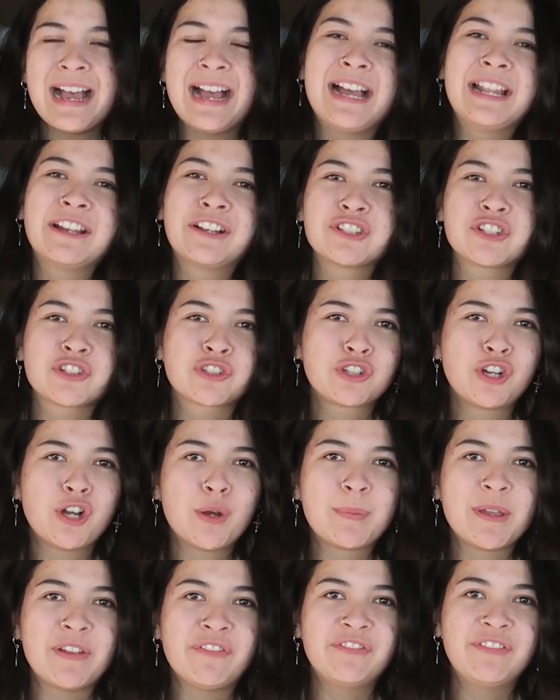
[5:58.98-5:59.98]
and I just got
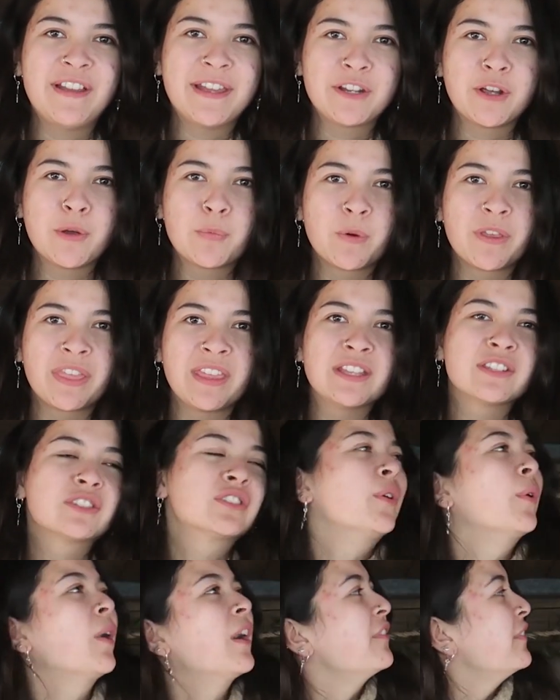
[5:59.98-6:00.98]
a bit fed up with it.
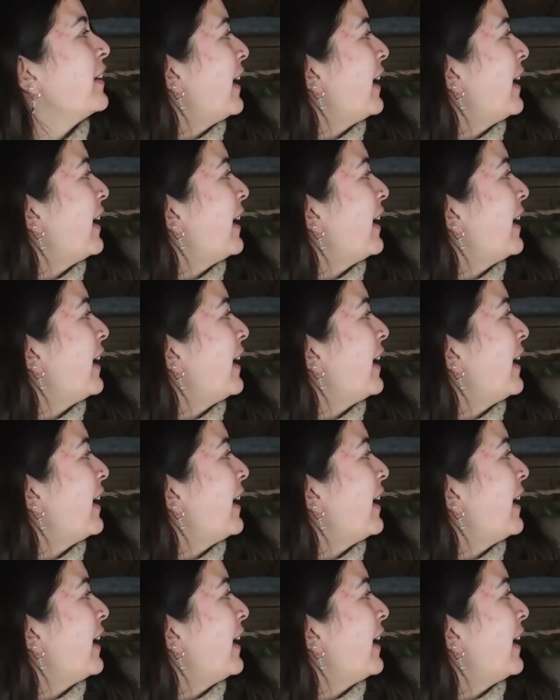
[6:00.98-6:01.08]
So I've